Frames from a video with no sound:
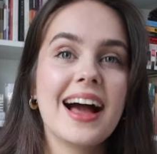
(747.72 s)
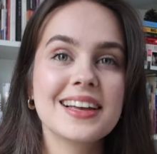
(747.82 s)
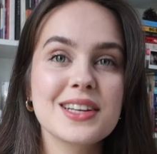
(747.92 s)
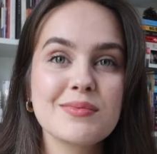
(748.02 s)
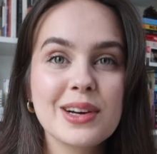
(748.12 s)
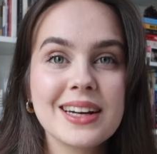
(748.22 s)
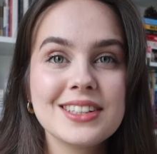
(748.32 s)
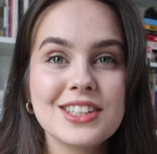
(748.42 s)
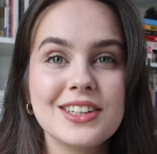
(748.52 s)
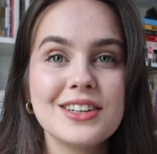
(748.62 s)
At some point in
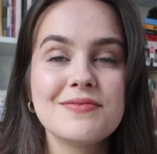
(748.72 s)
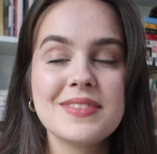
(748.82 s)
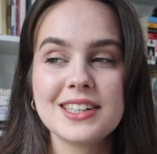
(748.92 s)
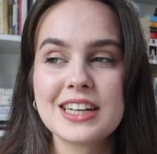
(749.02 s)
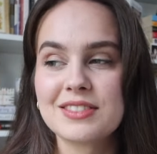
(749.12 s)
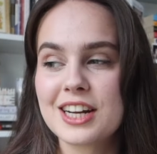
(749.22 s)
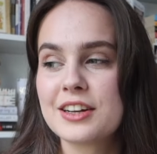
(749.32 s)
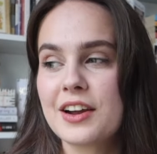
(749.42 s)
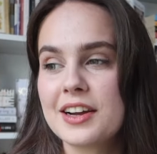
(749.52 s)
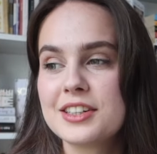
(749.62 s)
June, me and Jamshad are
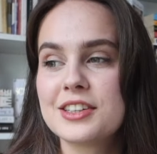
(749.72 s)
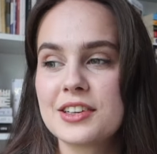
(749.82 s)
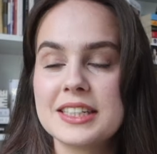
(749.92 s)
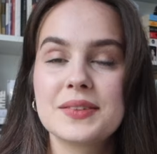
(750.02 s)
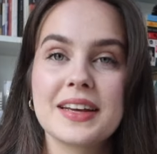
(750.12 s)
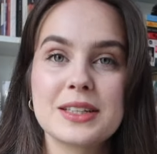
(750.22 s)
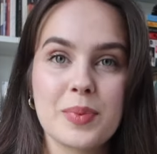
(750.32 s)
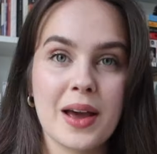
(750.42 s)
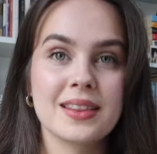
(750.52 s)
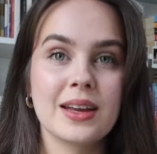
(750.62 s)
going to Greece for his
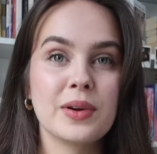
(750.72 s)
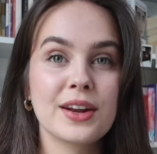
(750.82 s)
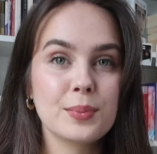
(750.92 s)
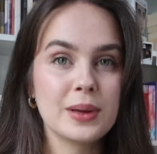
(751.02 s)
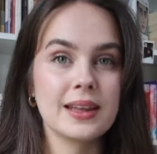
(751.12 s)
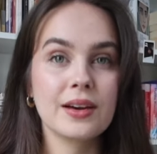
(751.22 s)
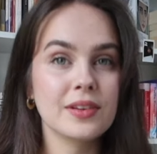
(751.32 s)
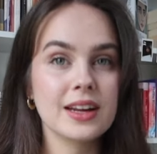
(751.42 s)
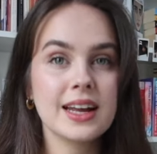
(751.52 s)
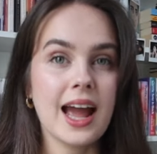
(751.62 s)
birthday. We're going to be there for
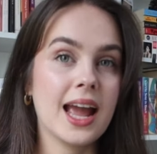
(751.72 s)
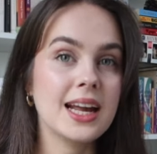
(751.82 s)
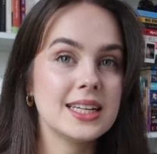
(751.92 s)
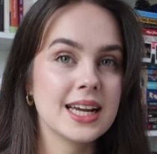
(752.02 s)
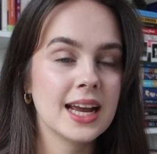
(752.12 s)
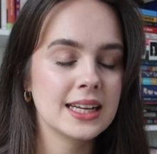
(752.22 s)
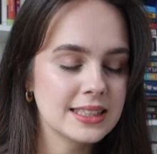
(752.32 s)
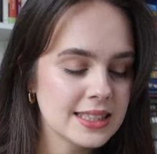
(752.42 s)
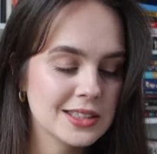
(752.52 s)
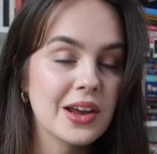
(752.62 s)
like 8
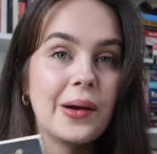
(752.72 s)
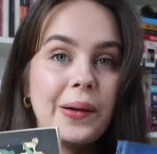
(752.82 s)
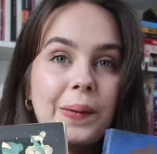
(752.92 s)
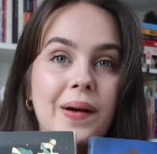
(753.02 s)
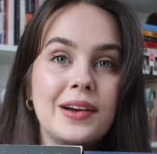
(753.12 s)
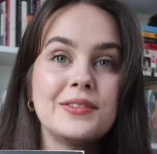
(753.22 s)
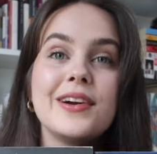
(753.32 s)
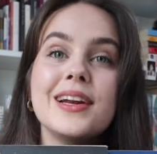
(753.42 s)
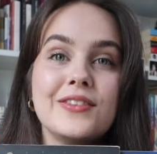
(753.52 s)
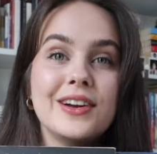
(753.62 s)
days, so I
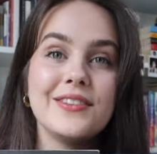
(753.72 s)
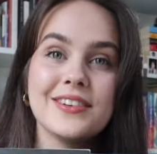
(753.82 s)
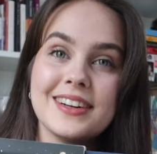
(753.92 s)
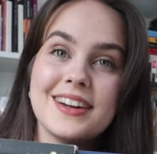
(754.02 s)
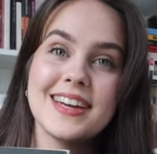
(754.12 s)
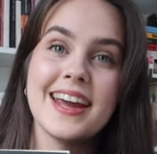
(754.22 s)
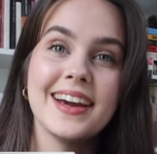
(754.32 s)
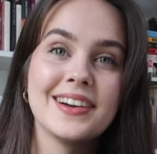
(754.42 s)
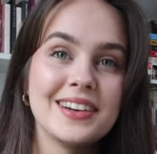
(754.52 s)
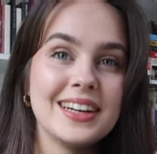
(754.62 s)
really, really wanted to take
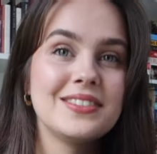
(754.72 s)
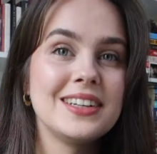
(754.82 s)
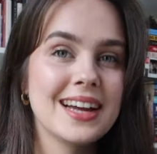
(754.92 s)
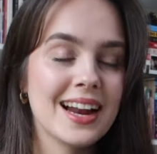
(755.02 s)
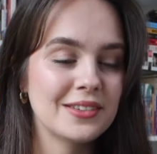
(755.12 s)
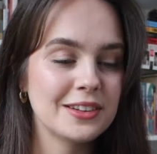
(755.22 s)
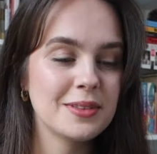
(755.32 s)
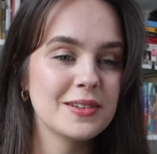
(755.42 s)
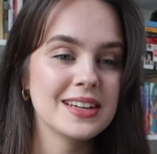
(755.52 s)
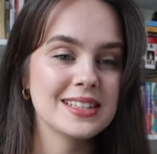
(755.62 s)
a Greek retelling with
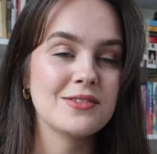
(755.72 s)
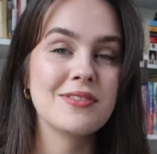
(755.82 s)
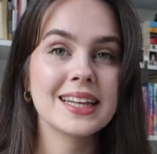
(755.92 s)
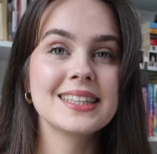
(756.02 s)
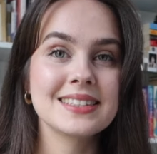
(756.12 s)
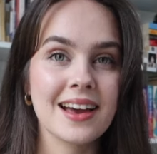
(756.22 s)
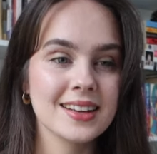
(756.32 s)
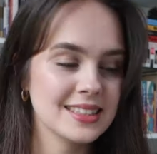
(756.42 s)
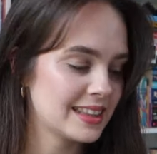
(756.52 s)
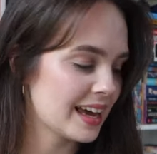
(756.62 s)
me because I read
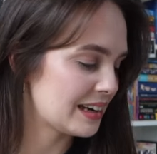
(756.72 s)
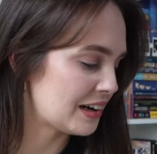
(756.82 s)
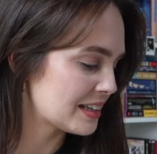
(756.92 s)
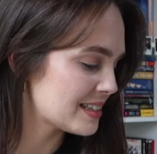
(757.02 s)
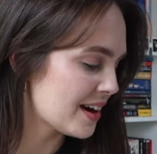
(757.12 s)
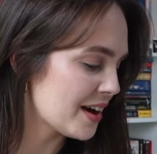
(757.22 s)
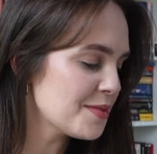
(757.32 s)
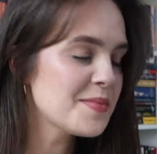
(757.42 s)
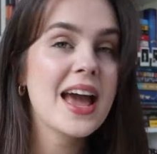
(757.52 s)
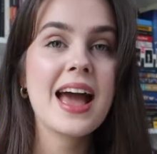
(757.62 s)
Circe there last
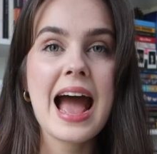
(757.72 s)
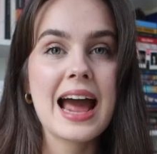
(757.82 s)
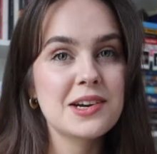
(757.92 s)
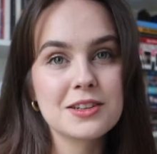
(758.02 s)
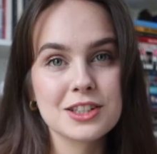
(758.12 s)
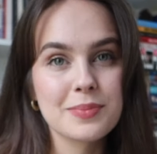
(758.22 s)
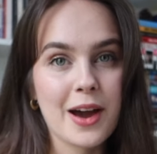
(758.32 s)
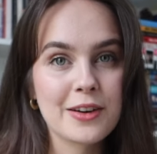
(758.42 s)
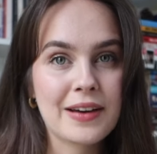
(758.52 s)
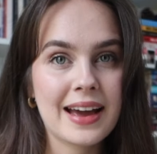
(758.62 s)
time and it was just
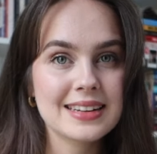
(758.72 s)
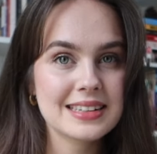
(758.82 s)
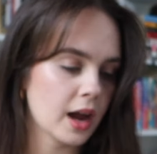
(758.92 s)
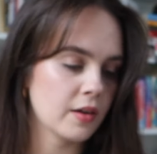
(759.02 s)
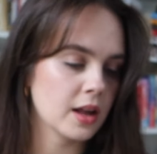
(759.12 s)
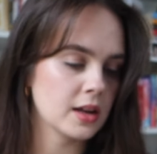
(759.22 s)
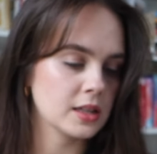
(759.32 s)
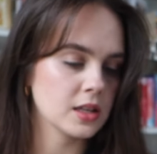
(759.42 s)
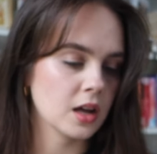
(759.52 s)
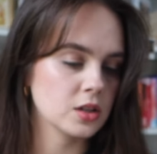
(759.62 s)
perfect. Ariadne
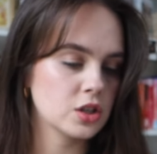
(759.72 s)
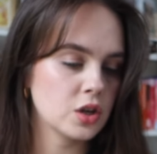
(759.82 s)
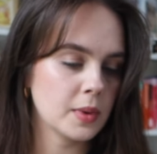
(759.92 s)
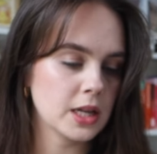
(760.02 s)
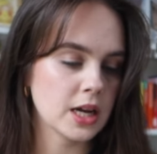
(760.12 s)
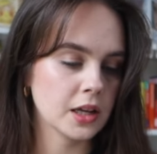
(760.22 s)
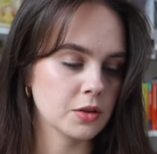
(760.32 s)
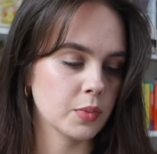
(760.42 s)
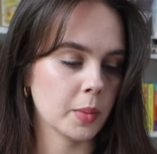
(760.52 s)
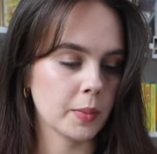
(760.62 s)
has had too many tales
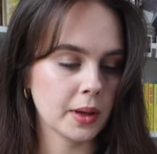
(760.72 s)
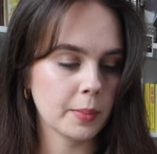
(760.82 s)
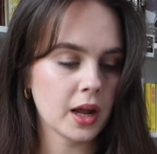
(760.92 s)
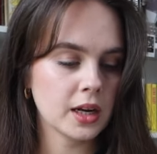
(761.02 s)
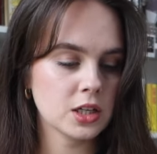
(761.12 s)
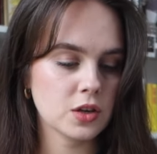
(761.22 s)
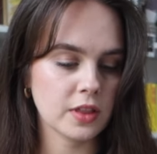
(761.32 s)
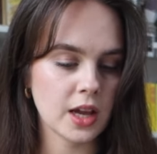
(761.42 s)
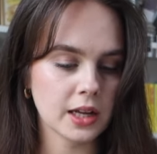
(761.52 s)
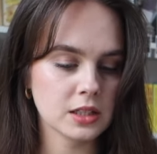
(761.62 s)
of women being punished for
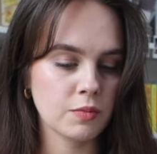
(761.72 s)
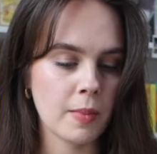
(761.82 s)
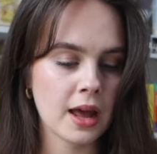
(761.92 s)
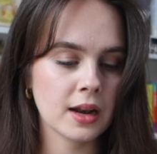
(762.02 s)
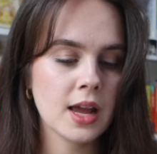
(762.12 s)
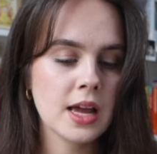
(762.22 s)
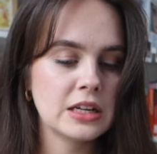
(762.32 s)
the acts of men.